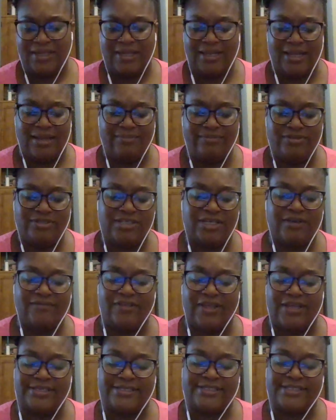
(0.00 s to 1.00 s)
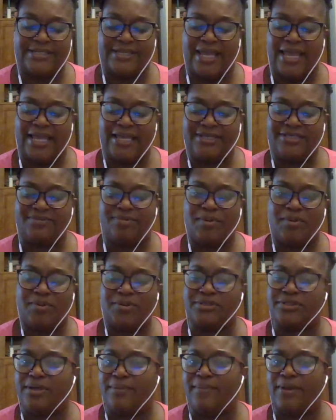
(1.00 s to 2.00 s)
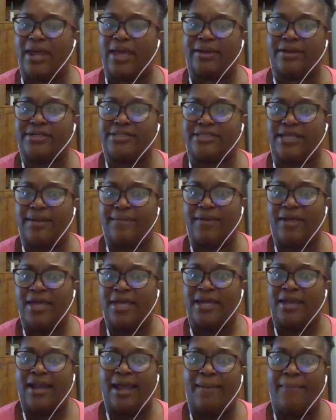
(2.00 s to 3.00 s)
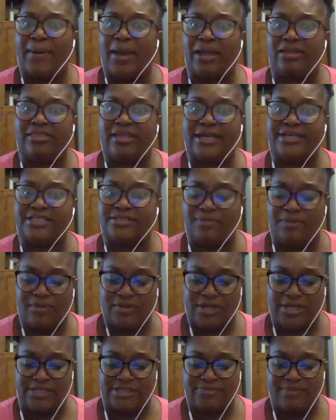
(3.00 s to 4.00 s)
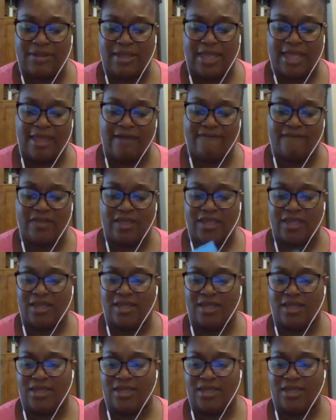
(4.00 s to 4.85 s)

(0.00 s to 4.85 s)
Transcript: I'm gonna see if that snake spirit is coming out, because that python spirit has been heavy.